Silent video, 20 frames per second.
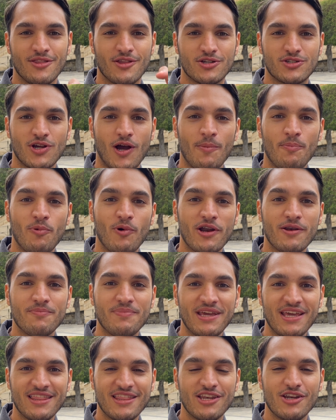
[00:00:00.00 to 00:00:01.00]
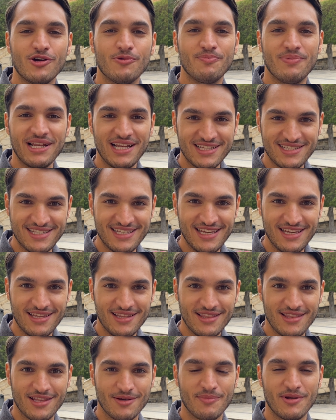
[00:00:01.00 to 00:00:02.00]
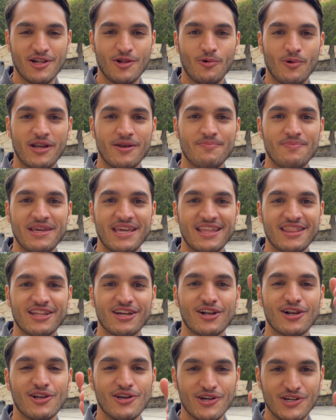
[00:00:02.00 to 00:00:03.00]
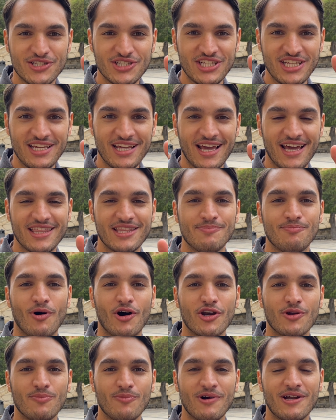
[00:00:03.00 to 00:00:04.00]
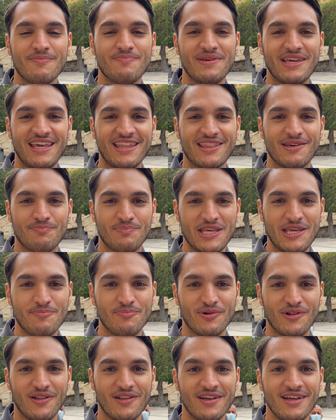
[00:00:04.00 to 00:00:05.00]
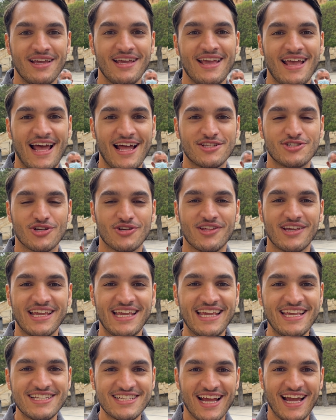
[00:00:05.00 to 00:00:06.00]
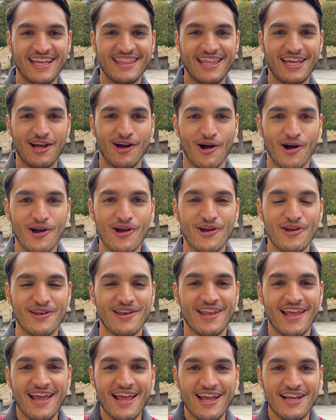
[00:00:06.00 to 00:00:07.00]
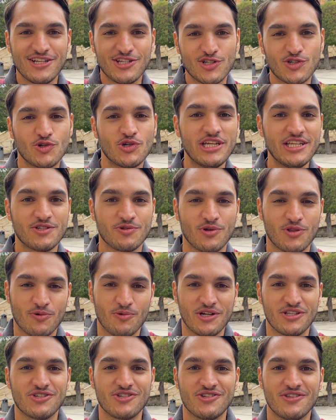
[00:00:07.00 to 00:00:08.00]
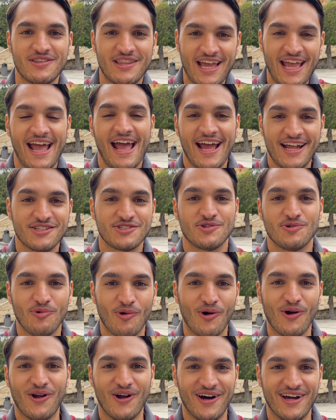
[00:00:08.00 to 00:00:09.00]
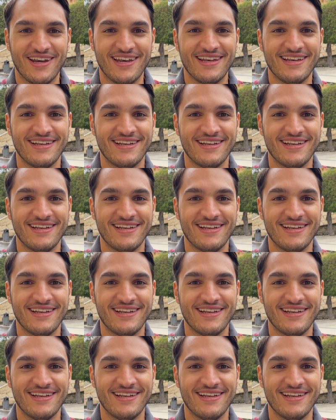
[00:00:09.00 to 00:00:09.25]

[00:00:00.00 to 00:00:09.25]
The top one being the nobility, the middle one being the clergy, and the bottom one being the people. And so they each had their own street with which they had to walk on.